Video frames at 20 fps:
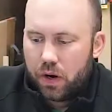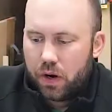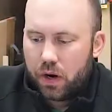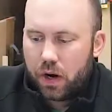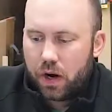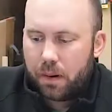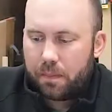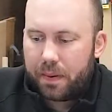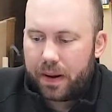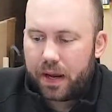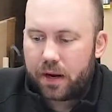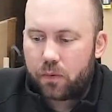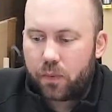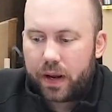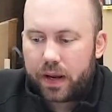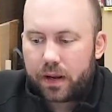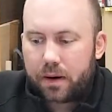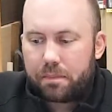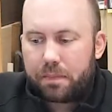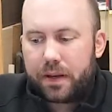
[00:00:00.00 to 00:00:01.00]

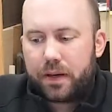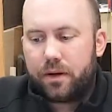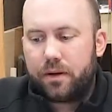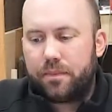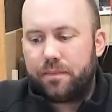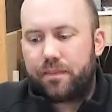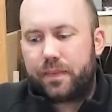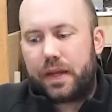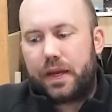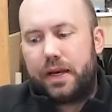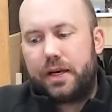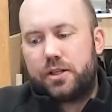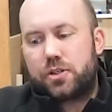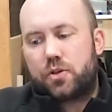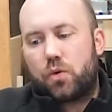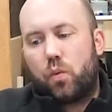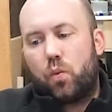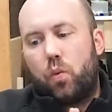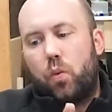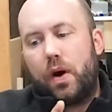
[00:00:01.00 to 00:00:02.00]
Bandwagon appeal is
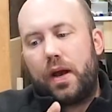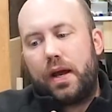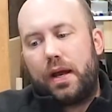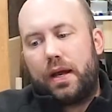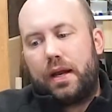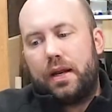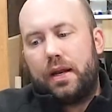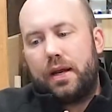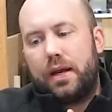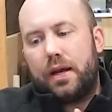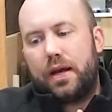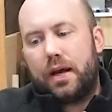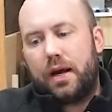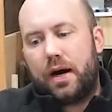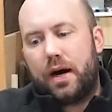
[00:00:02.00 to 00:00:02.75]
when